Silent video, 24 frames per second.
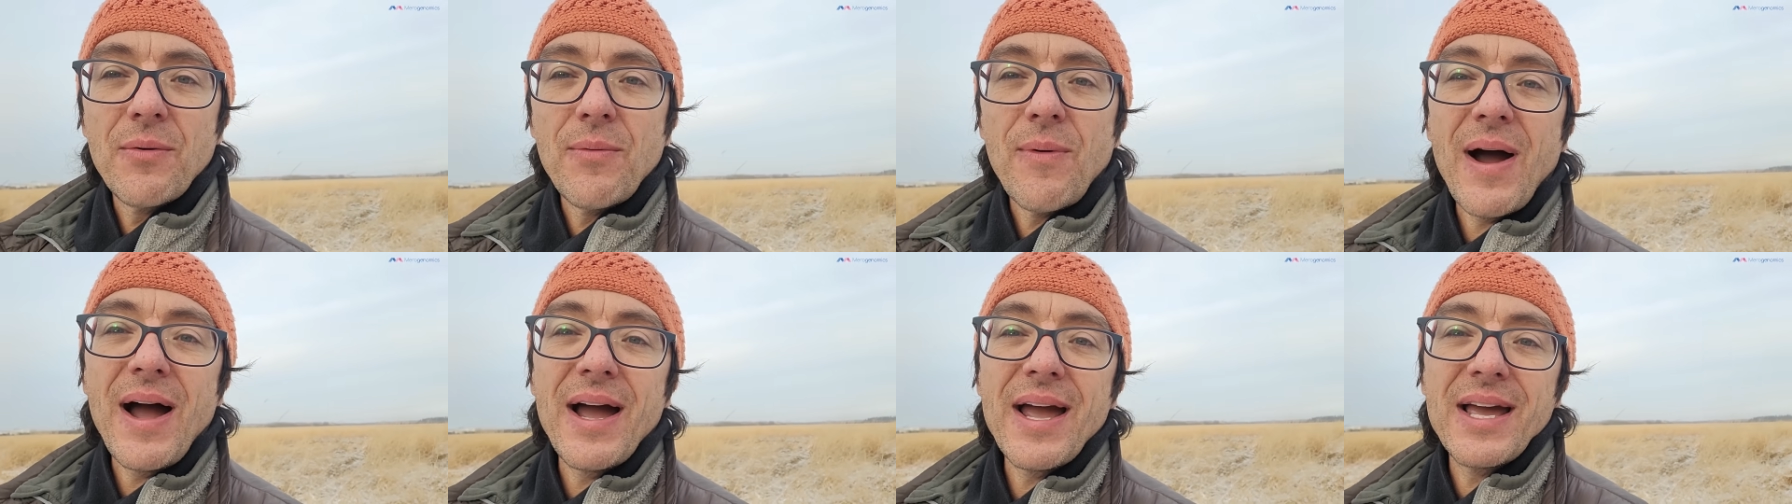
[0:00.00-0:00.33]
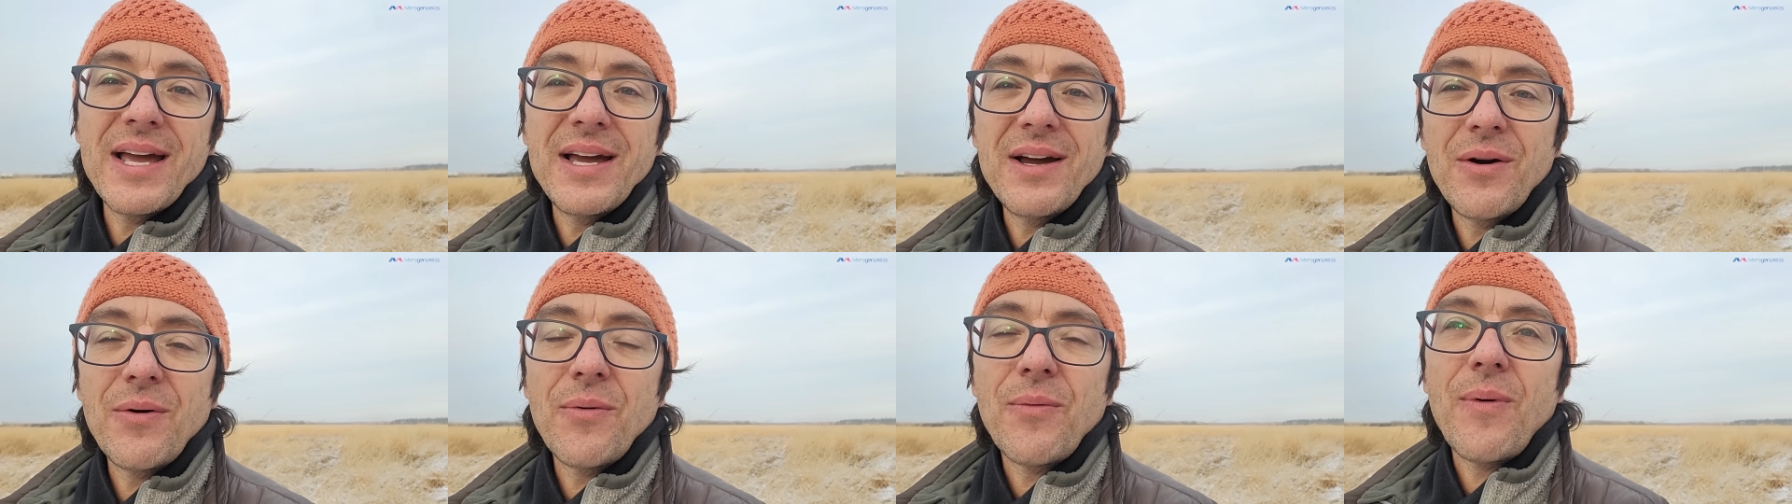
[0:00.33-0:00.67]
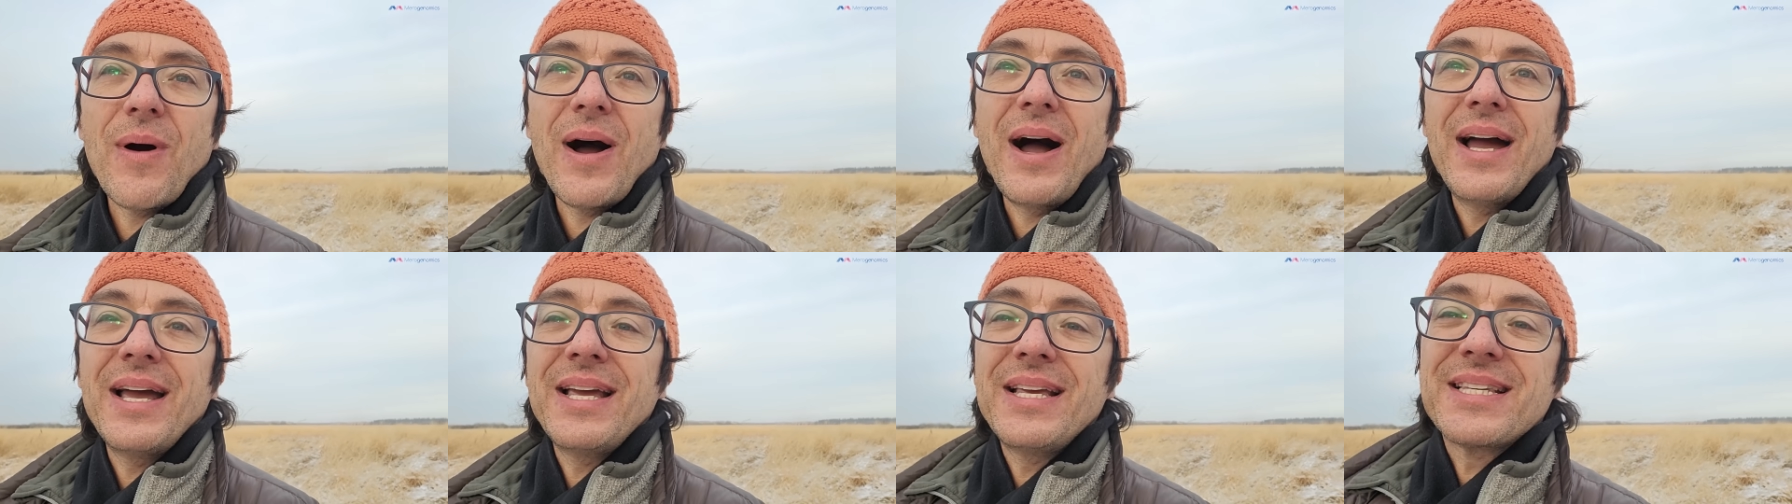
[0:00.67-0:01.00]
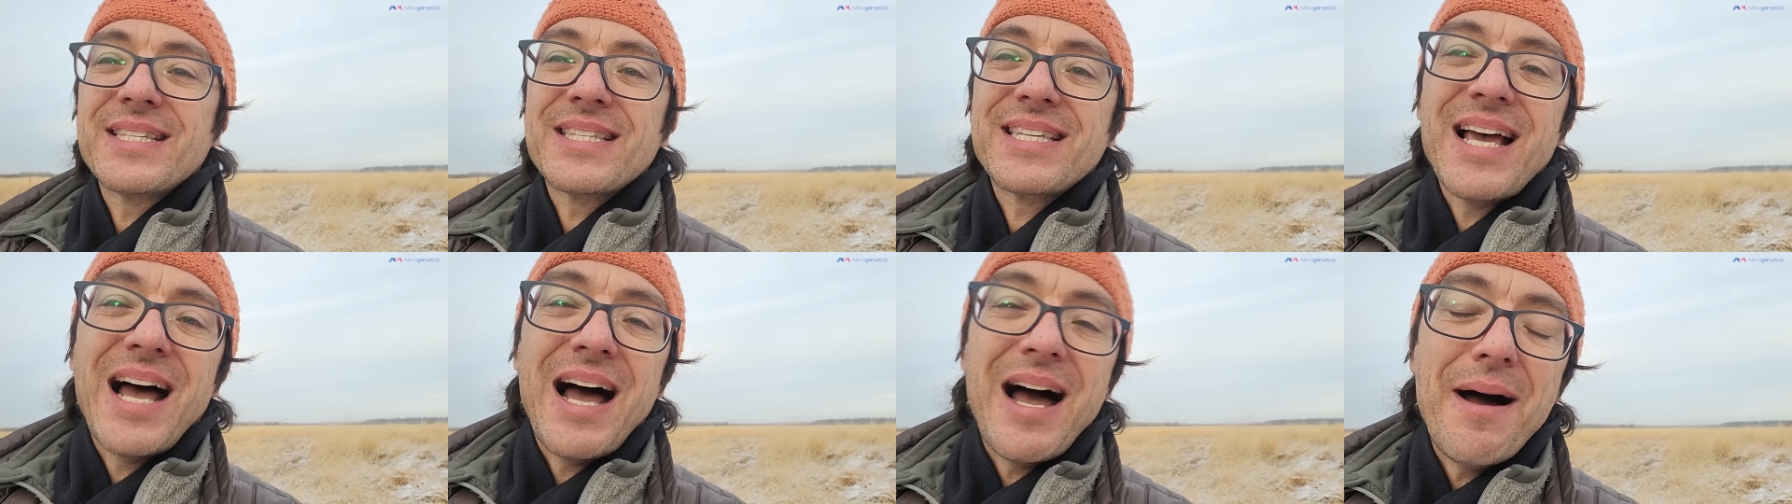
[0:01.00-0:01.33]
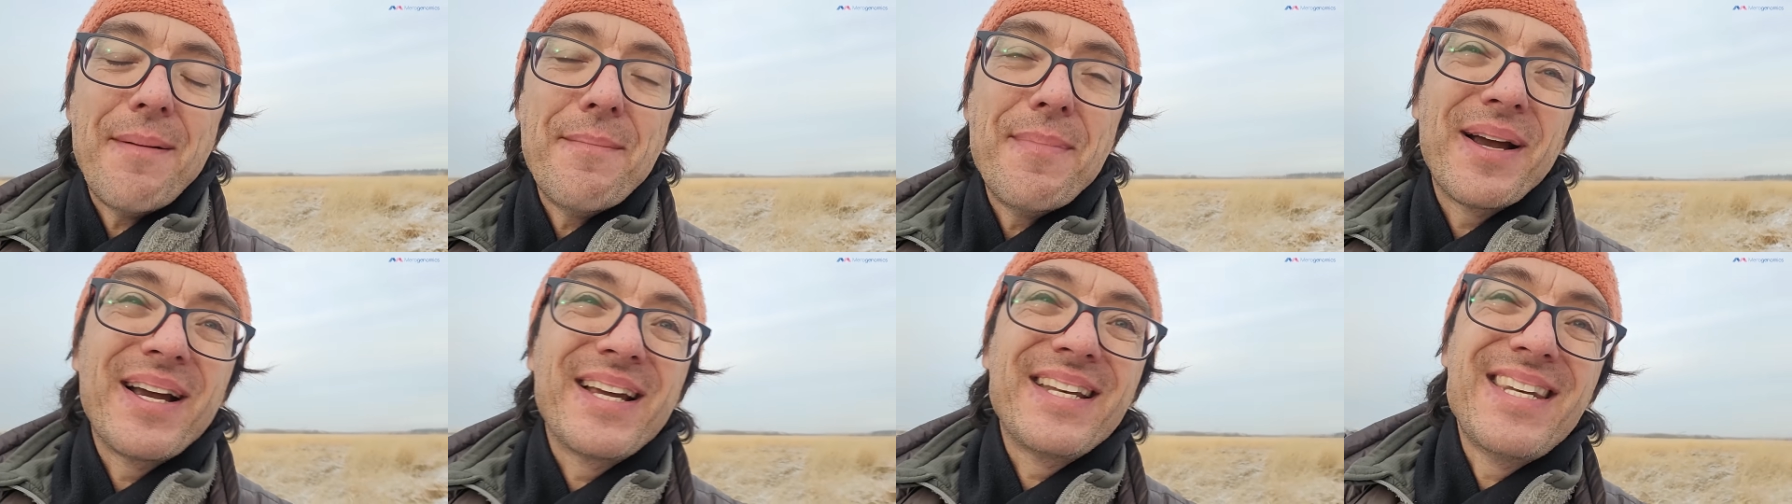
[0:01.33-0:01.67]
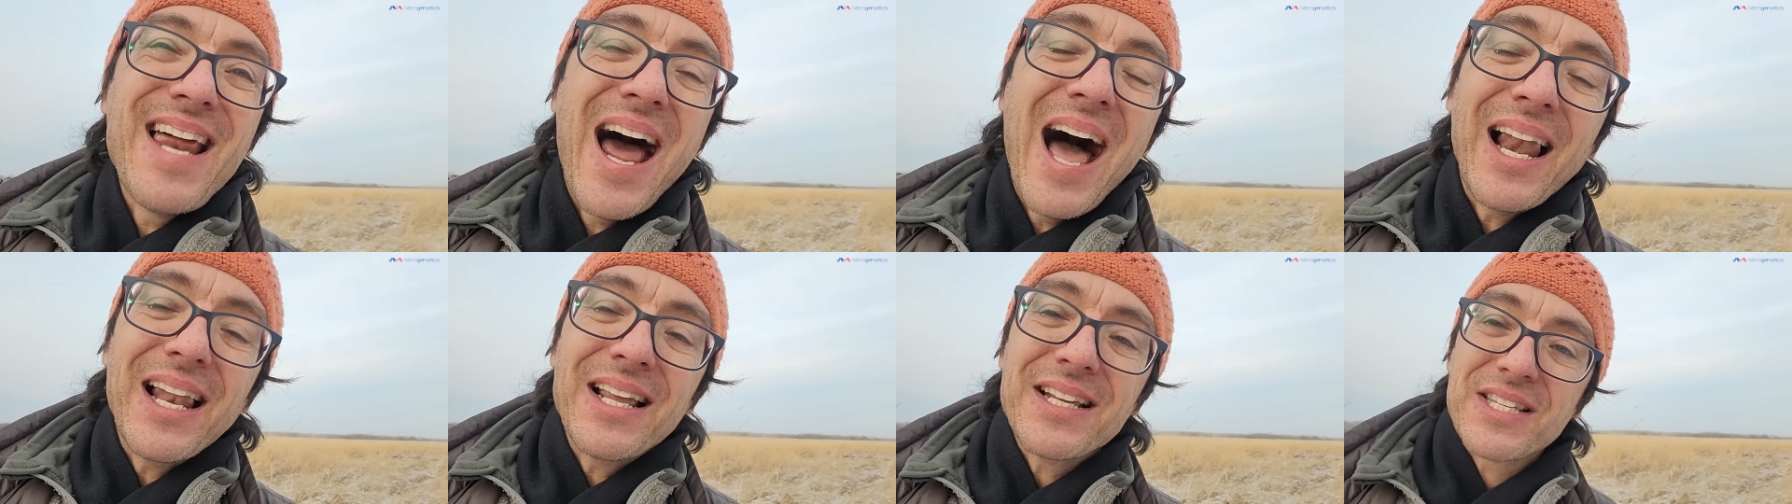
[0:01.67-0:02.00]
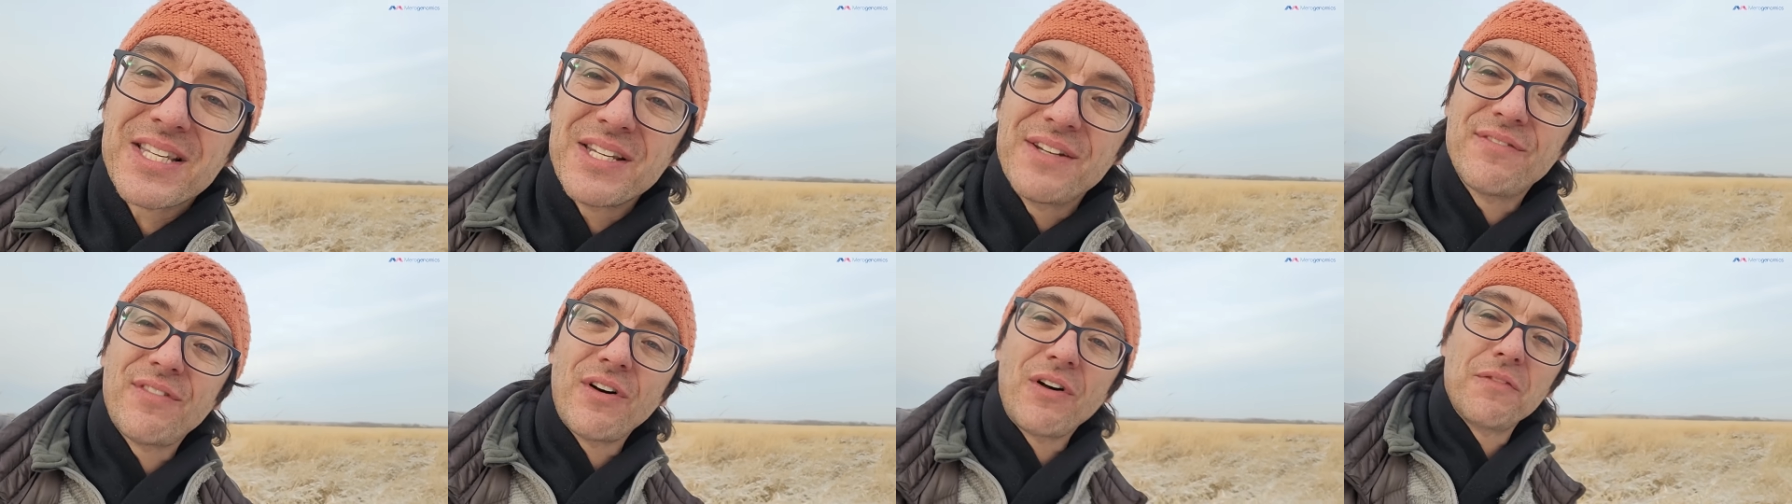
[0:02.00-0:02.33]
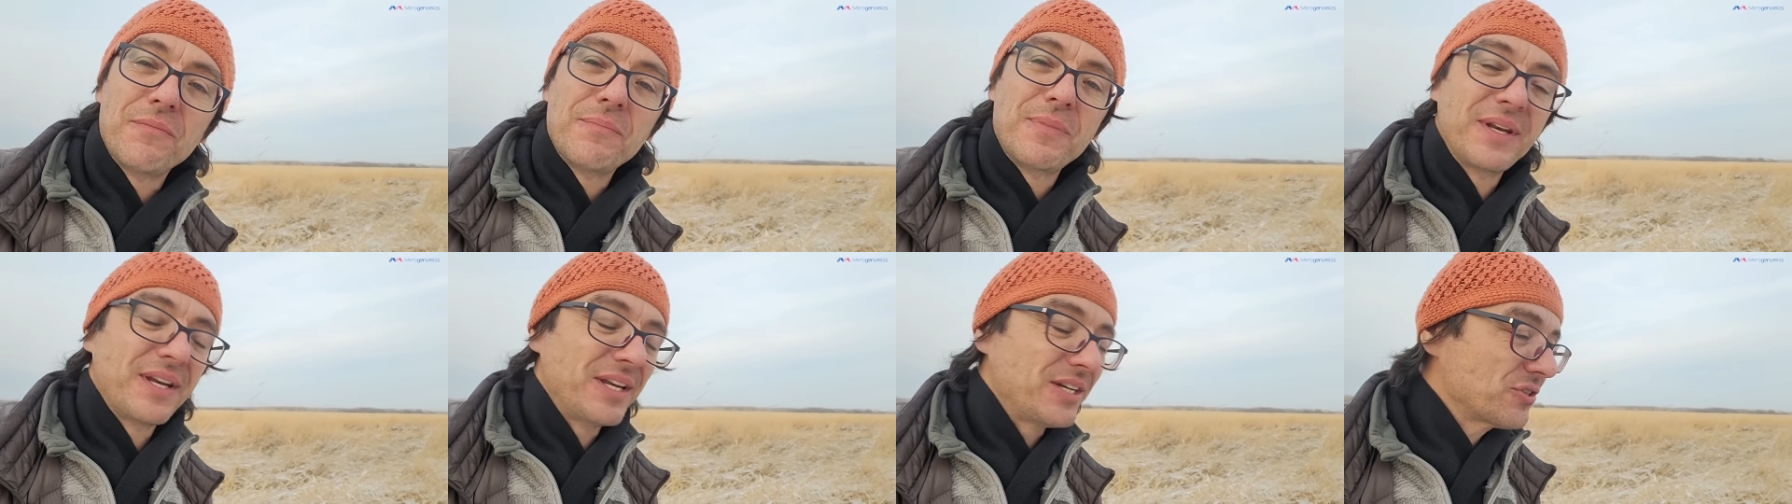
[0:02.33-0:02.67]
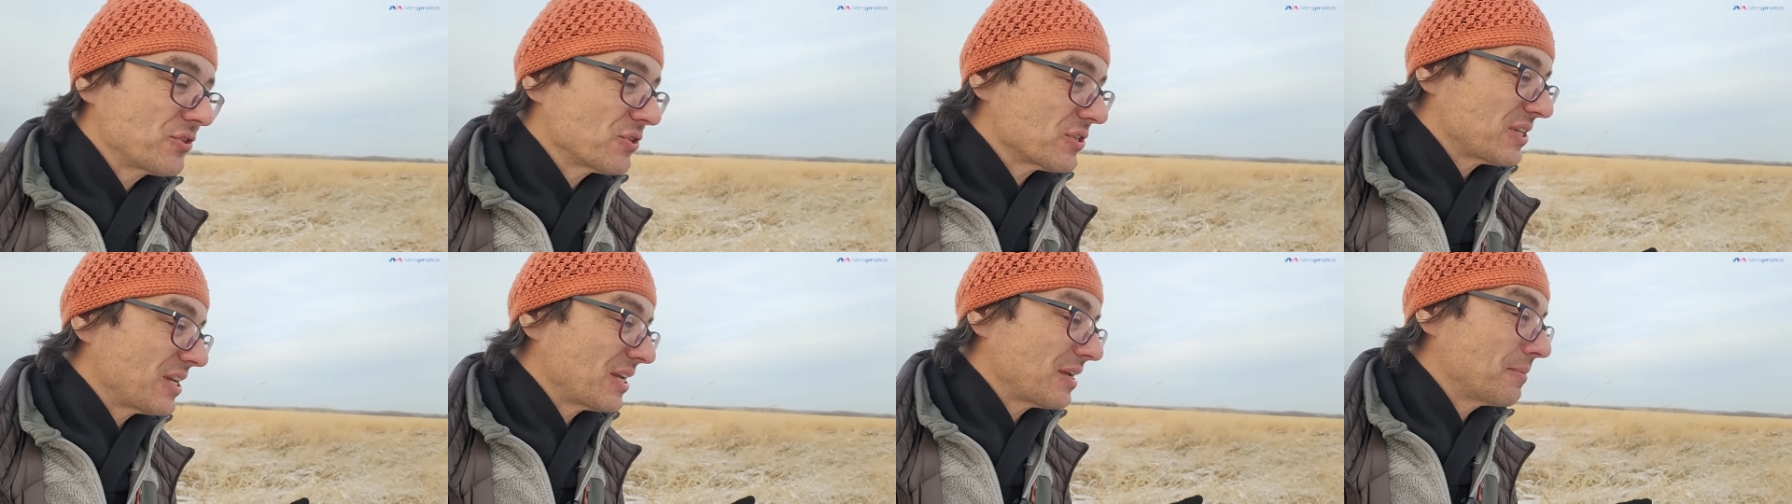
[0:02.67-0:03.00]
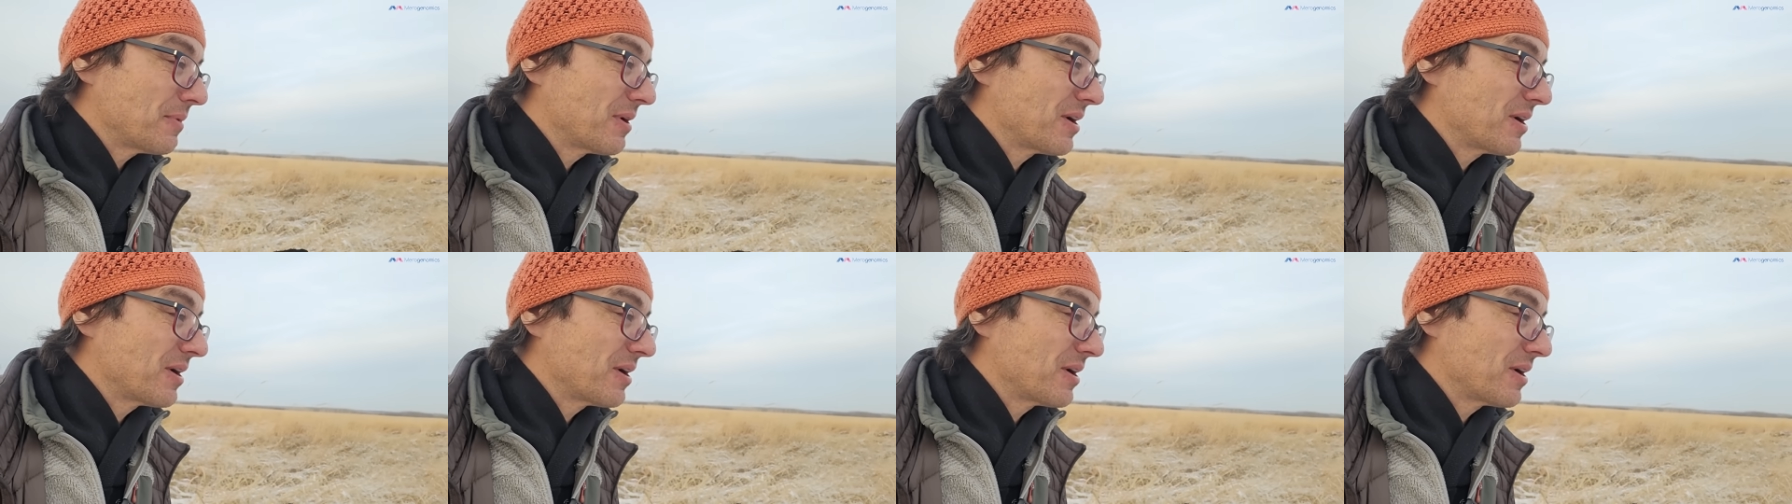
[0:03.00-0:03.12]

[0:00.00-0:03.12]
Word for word: Why why is amygdala's involvement interesting?